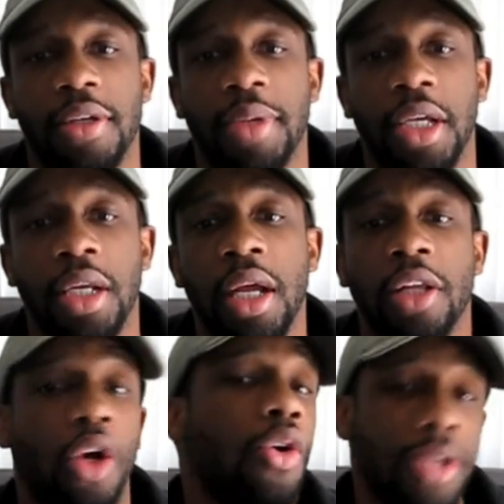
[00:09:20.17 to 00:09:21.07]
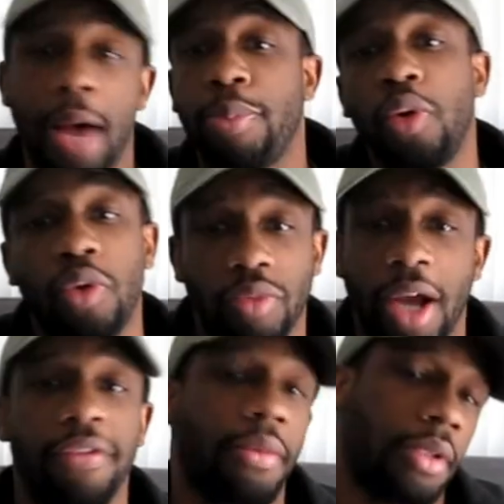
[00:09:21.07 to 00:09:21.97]
I mean, those I pulled
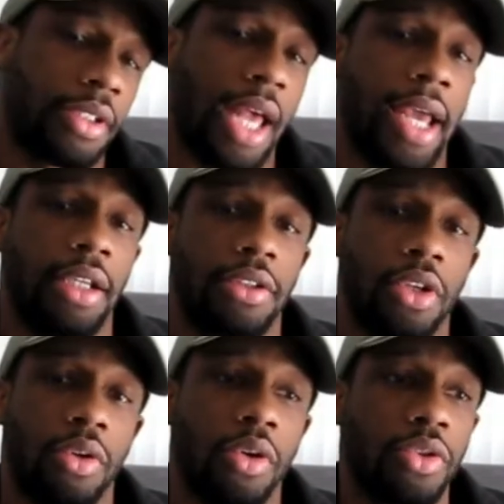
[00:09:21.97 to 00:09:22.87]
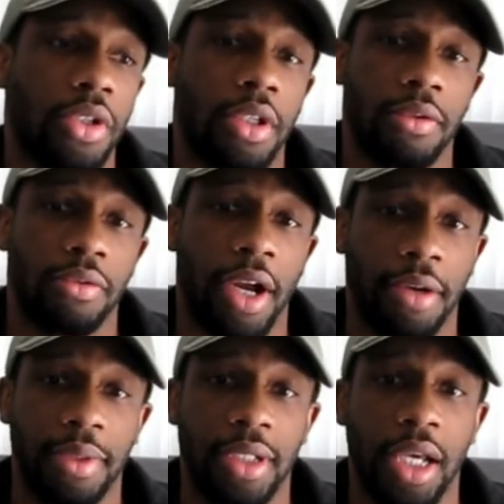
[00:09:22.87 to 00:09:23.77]
right from the site, so those are the
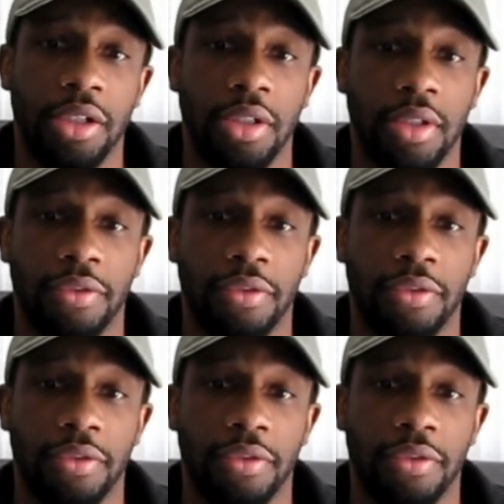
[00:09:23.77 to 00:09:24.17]
recommendations.